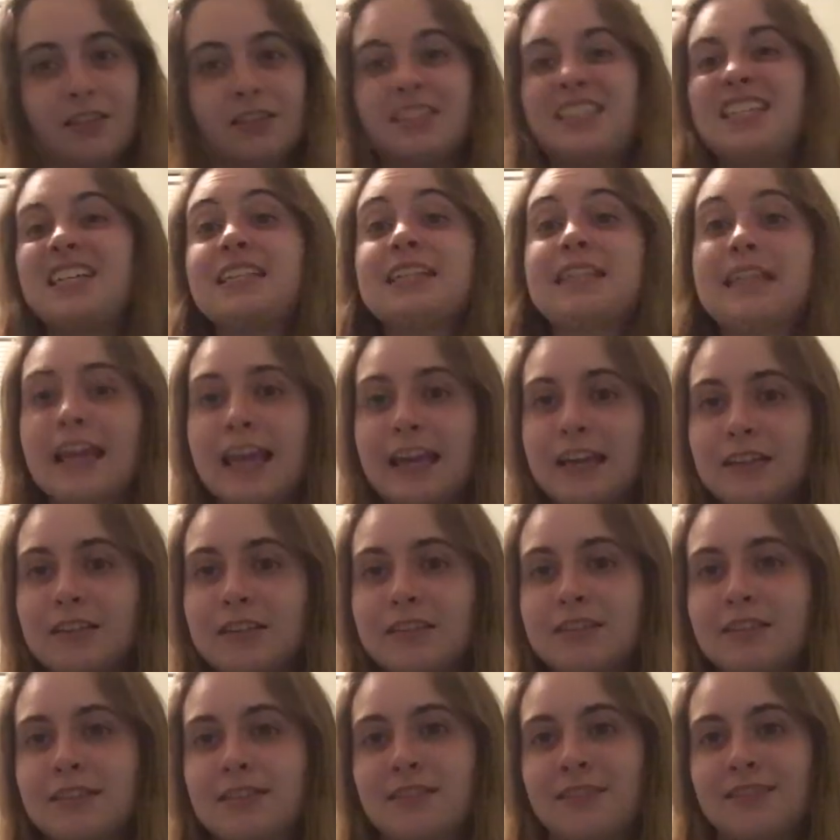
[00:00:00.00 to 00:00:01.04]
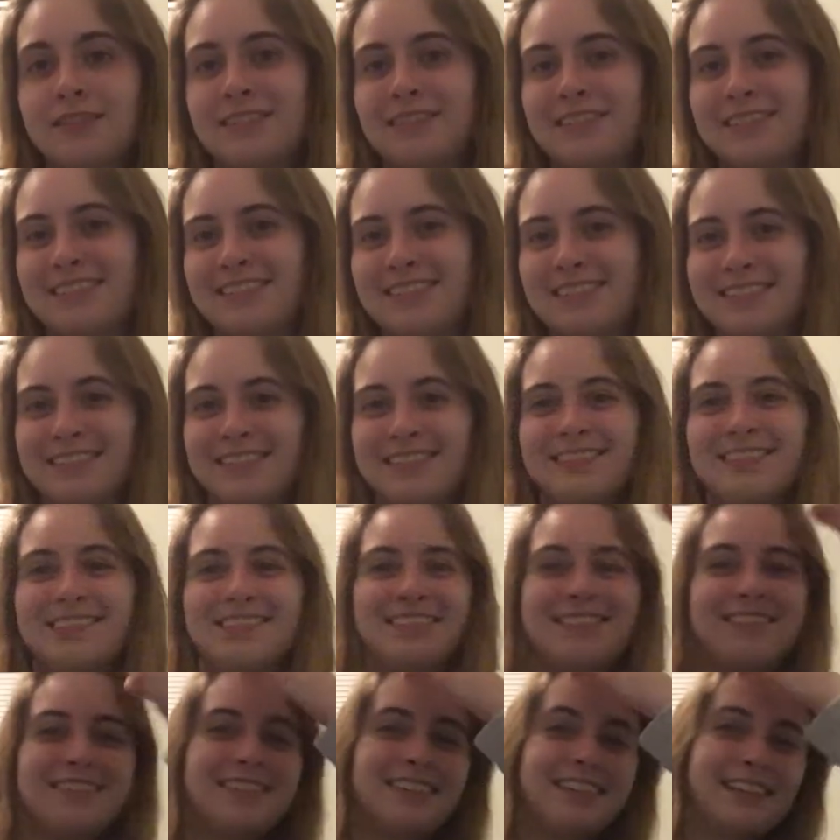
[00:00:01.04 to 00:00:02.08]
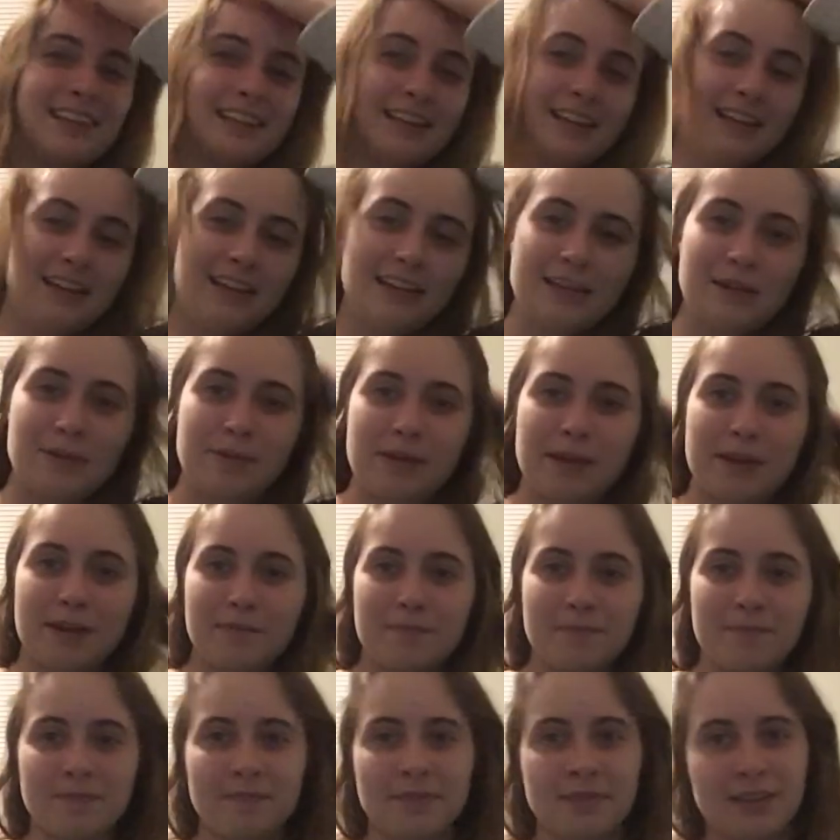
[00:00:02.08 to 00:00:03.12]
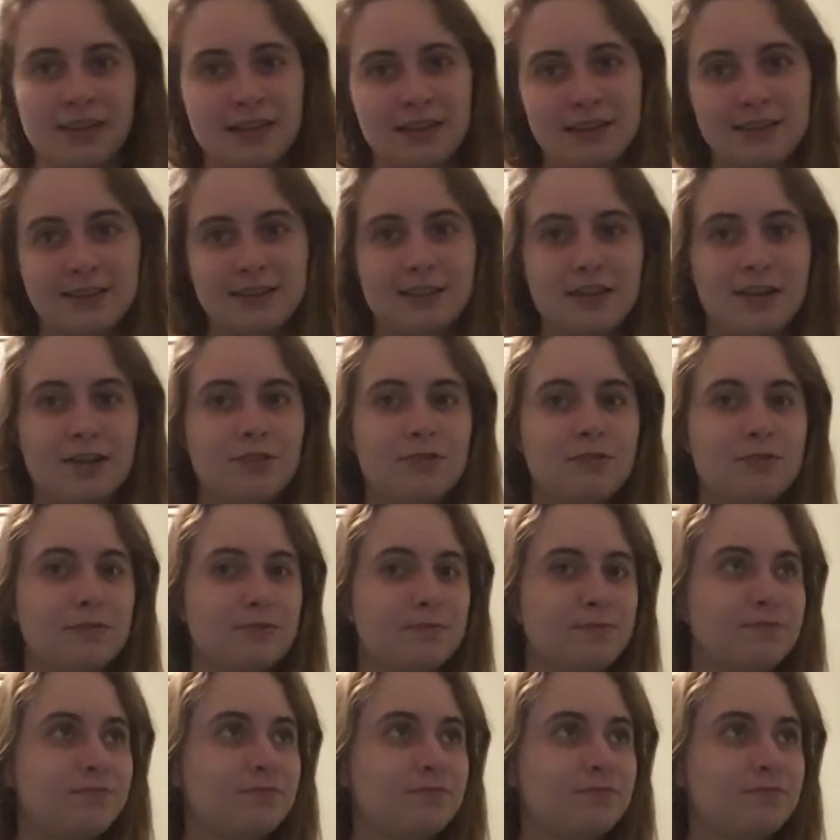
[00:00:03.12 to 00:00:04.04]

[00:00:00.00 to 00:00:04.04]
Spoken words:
details. Anyway, so